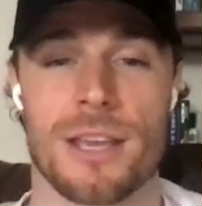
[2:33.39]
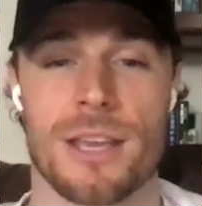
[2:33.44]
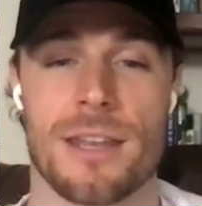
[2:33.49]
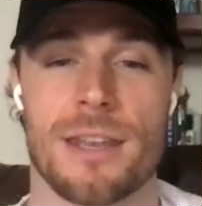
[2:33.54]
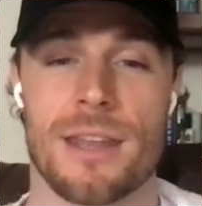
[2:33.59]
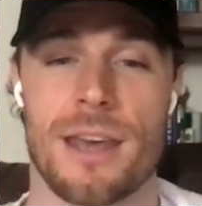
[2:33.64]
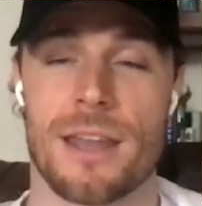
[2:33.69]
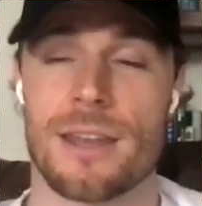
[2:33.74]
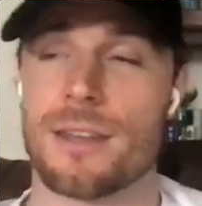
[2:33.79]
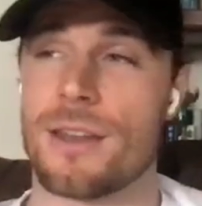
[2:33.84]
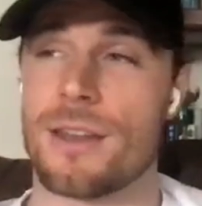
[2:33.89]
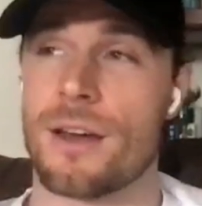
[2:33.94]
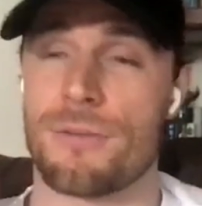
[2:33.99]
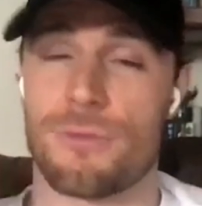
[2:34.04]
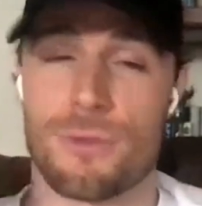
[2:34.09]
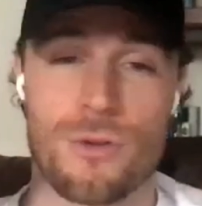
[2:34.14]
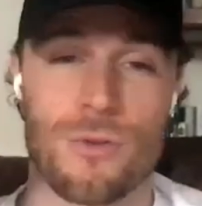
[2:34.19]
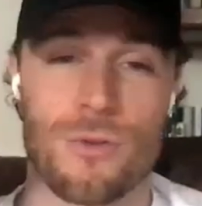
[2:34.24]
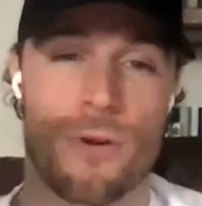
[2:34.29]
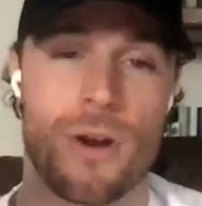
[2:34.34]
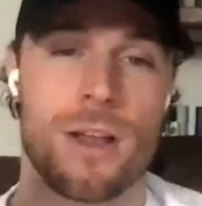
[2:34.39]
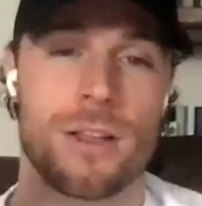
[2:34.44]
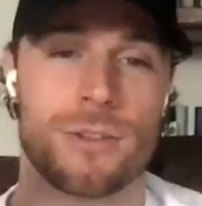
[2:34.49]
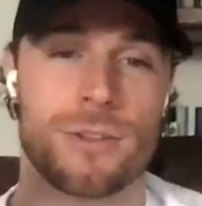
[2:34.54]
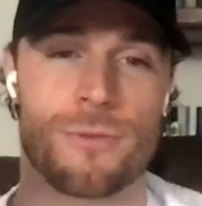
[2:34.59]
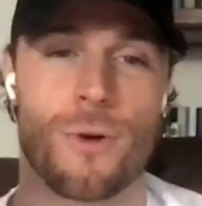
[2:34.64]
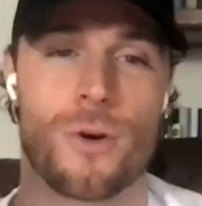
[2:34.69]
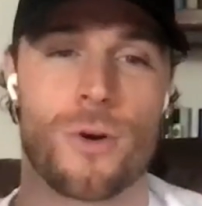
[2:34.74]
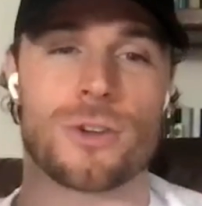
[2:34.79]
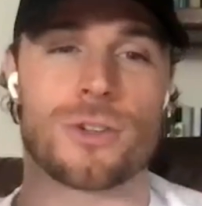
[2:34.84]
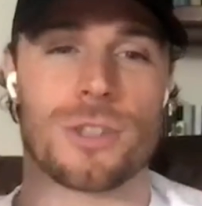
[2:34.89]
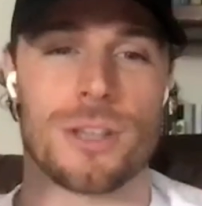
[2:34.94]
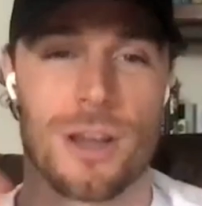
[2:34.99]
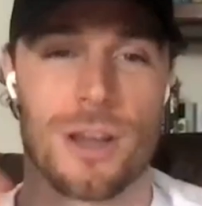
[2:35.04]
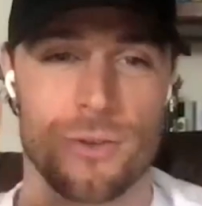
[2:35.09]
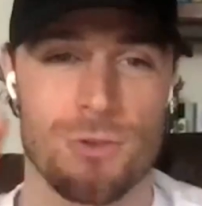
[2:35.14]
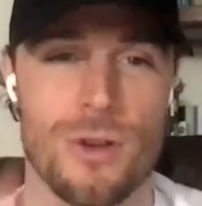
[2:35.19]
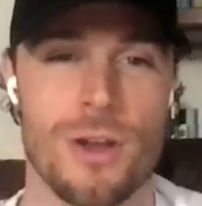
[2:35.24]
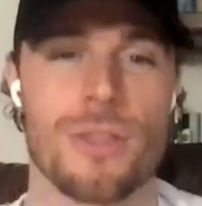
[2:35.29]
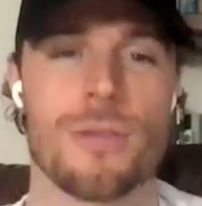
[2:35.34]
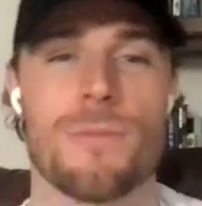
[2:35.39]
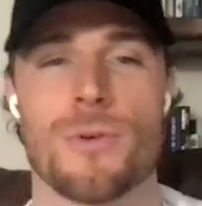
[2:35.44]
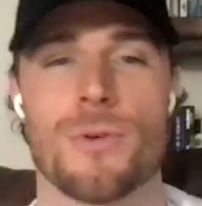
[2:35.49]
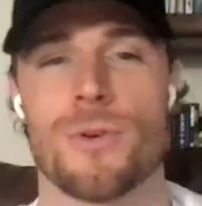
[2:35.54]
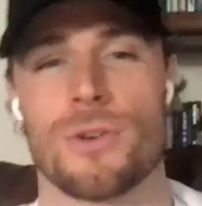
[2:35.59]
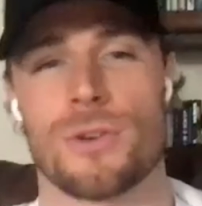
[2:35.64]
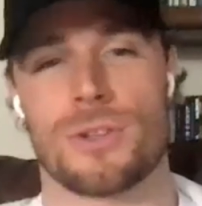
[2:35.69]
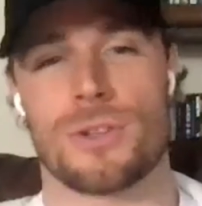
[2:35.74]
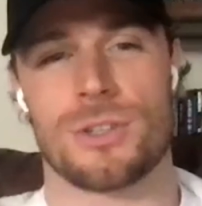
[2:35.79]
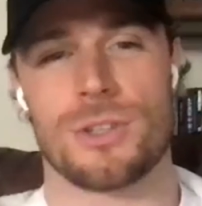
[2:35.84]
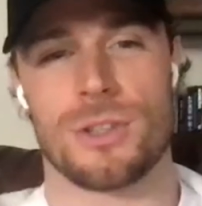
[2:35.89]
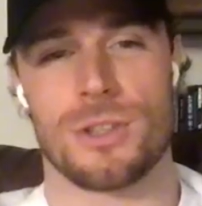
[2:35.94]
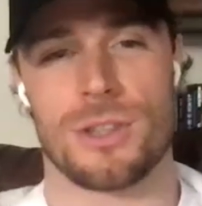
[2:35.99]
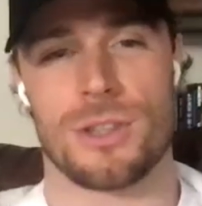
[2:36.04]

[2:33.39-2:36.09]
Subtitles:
and a few friends fortunately had read the books.